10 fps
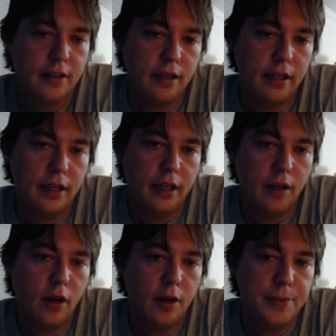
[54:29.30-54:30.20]

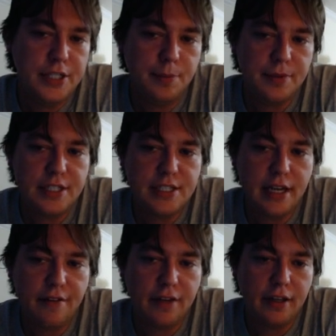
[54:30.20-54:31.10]
on bishop
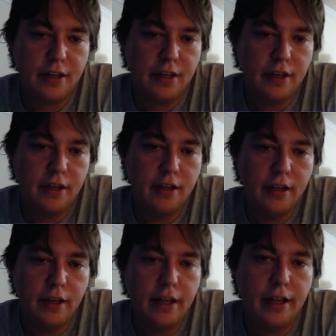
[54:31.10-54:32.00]
d7,
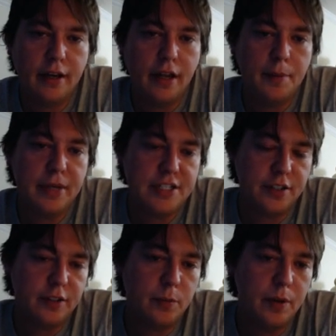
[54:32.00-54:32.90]
and
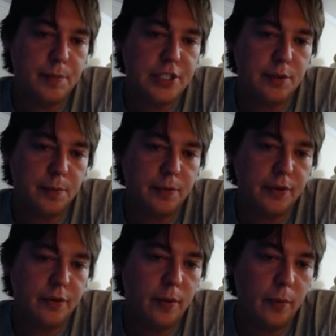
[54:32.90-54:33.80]
basically when
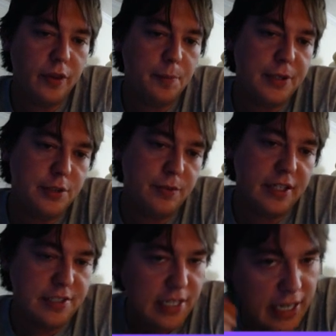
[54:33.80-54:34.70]
the bishop
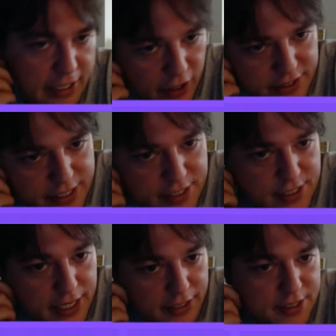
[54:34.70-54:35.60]
takes the knight on
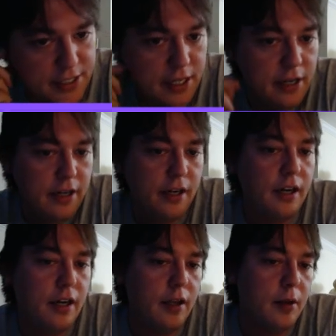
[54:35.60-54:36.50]
c6,
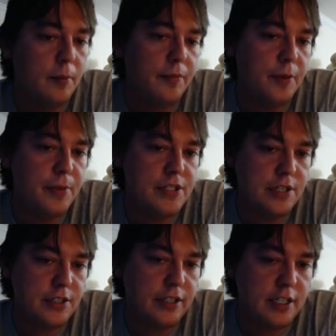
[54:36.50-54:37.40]
the
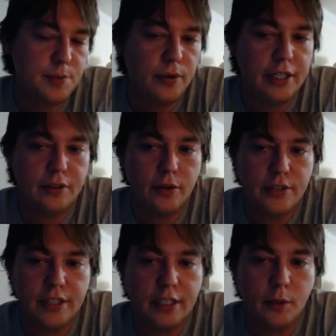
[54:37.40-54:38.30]
position gets pretty
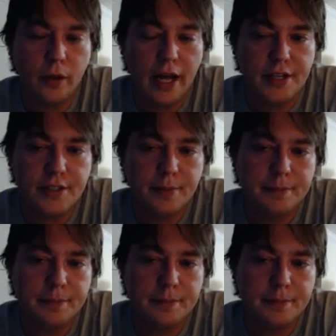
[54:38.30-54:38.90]
close to equalized.